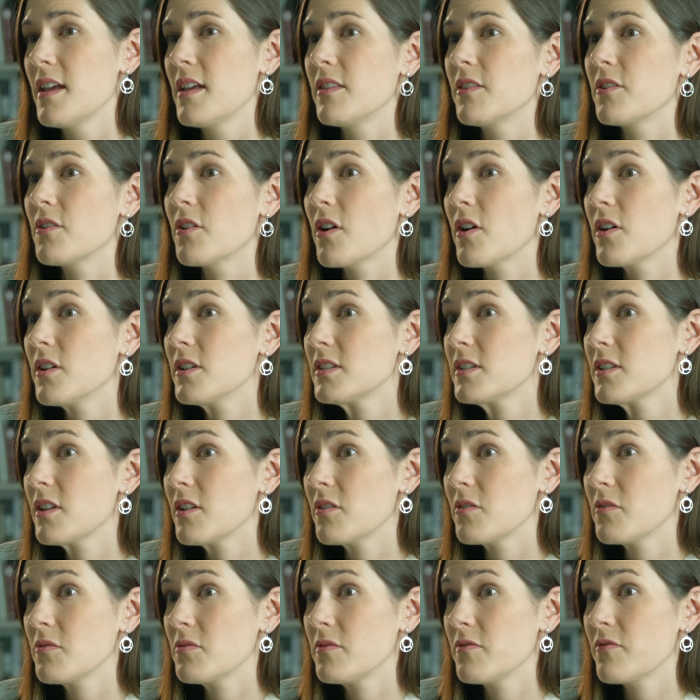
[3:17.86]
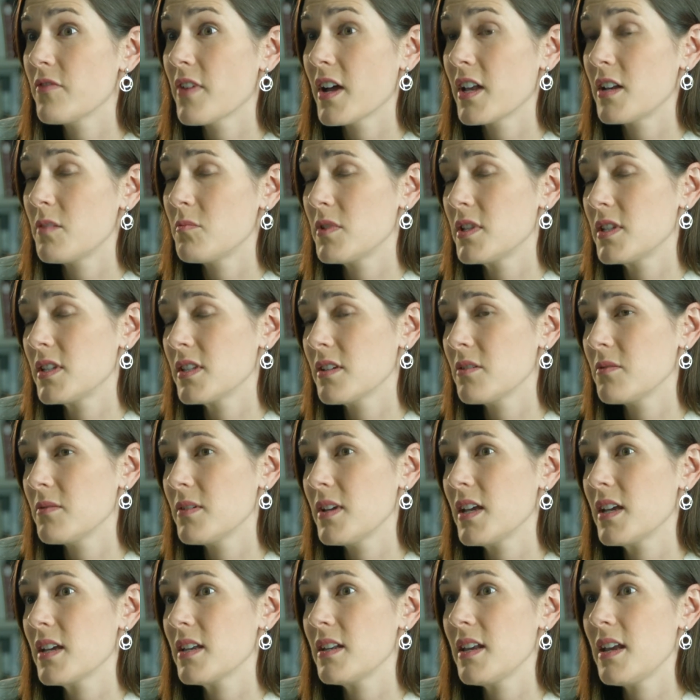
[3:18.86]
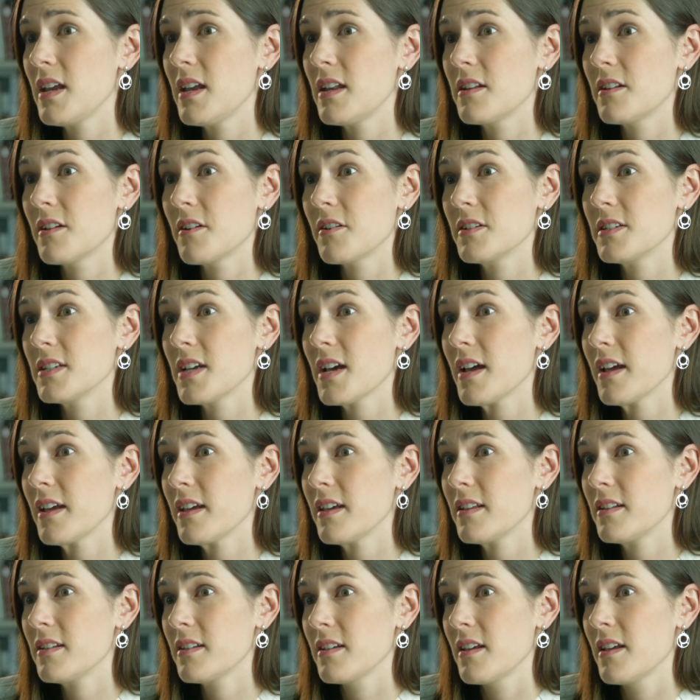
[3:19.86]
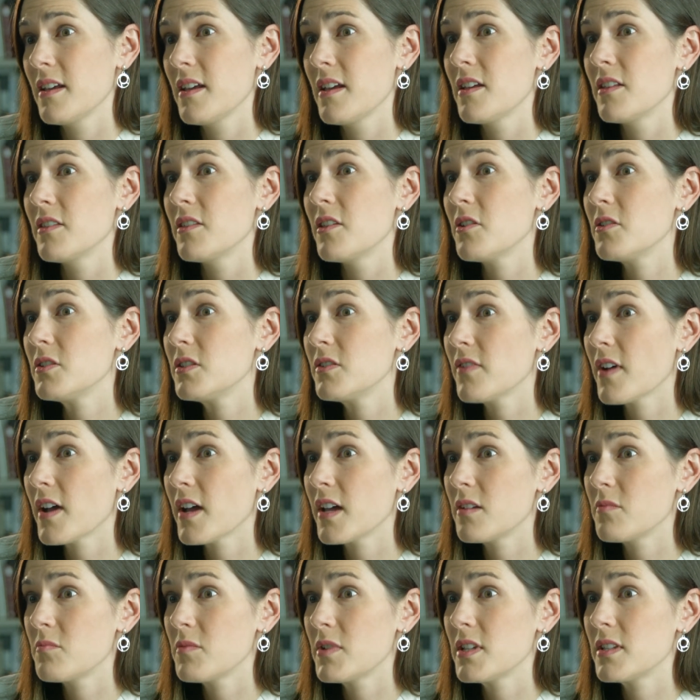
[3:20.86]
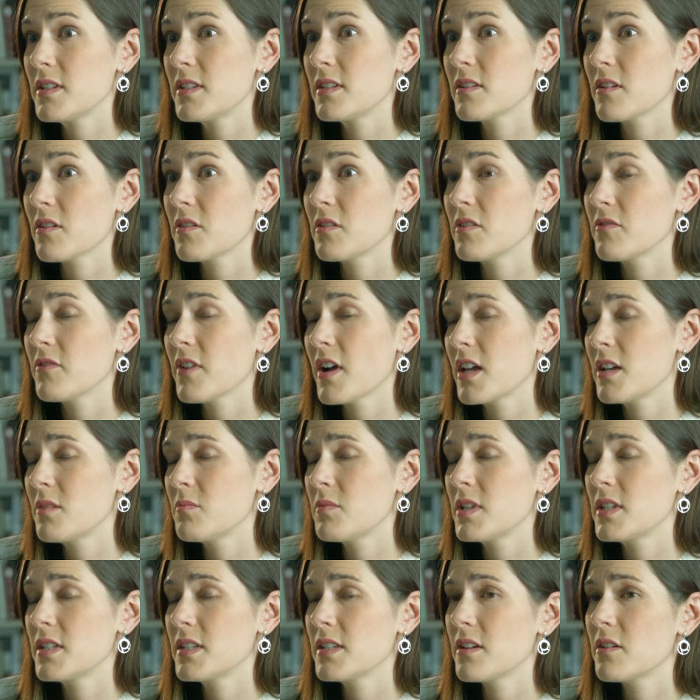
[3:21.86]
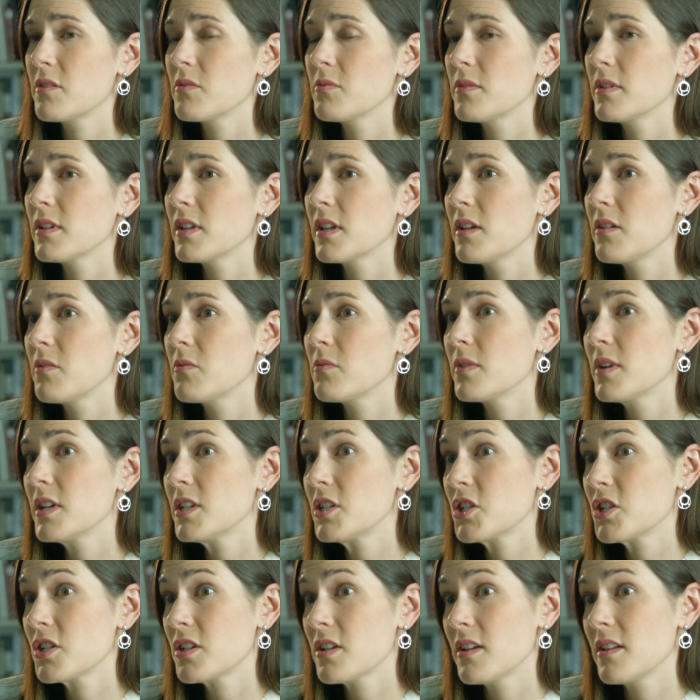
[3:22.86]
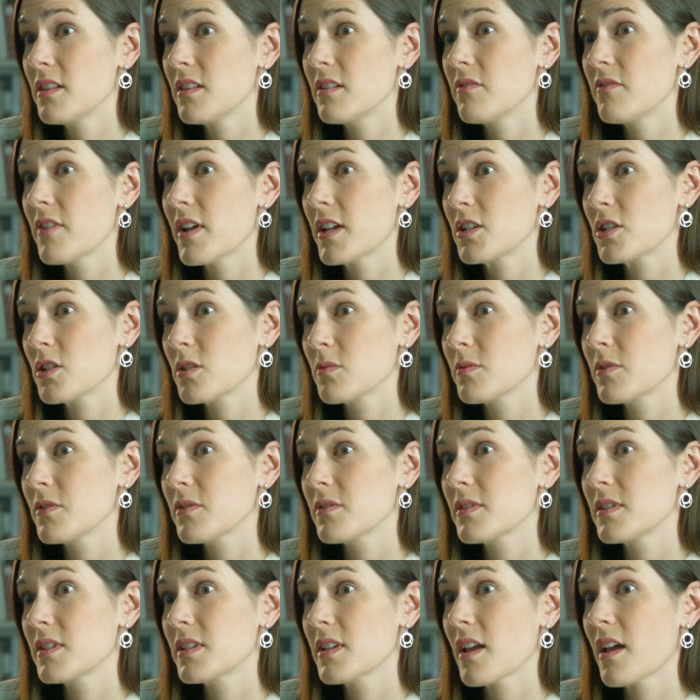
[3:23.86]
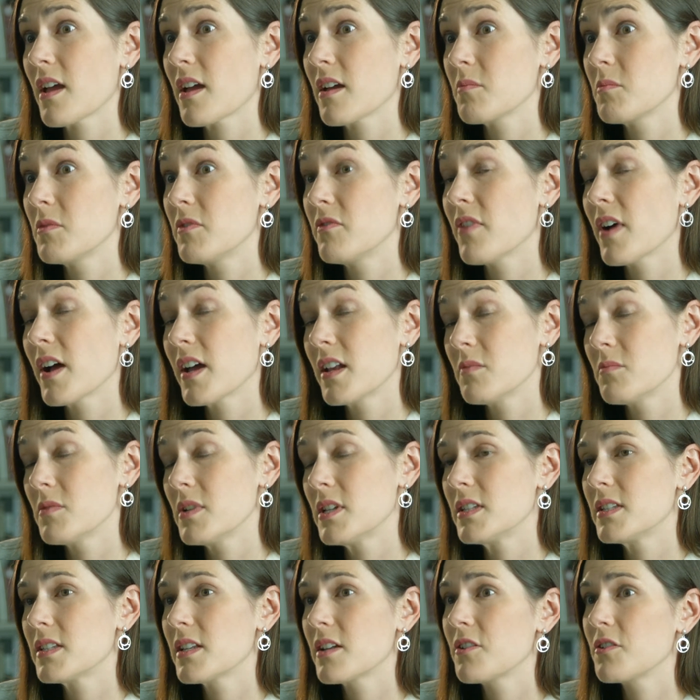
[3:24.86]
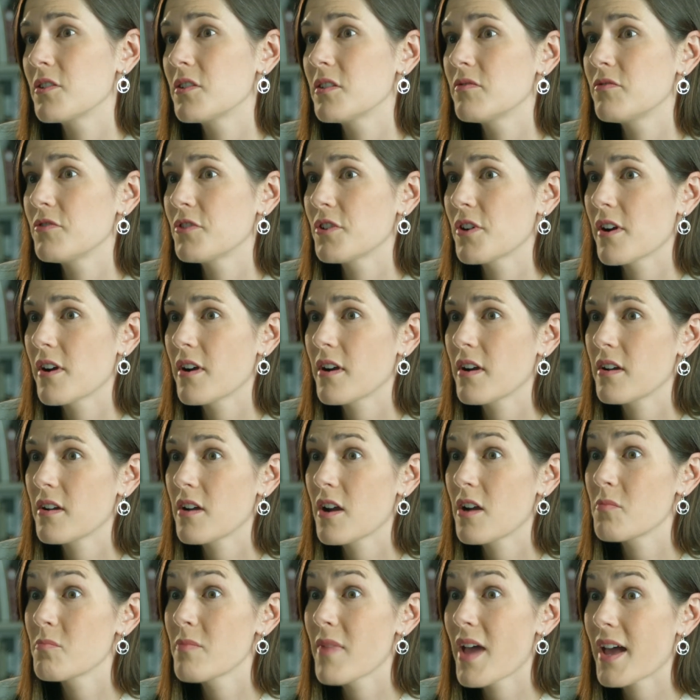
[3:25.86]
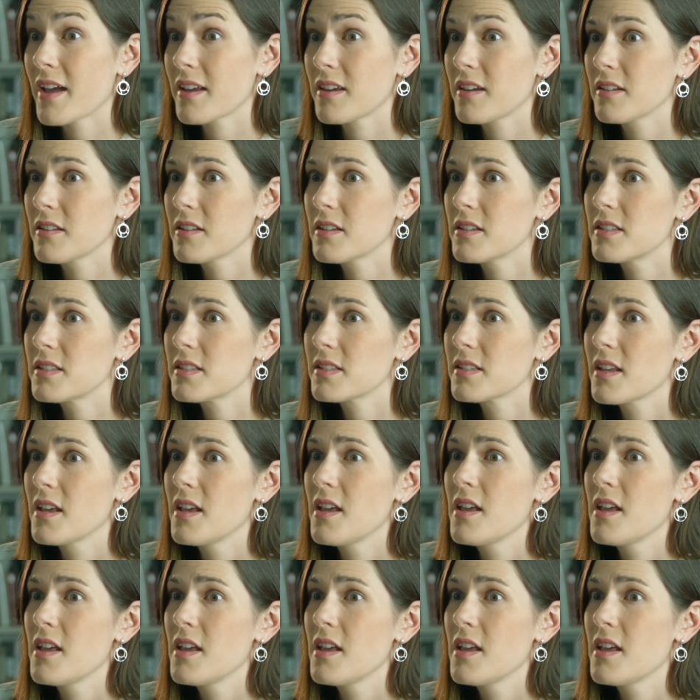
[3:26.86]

There are also vitamins that we can eat in our diet. Those vitamins are the vitamins that are really rich in the vegetables and vitamins that are good for our maculas.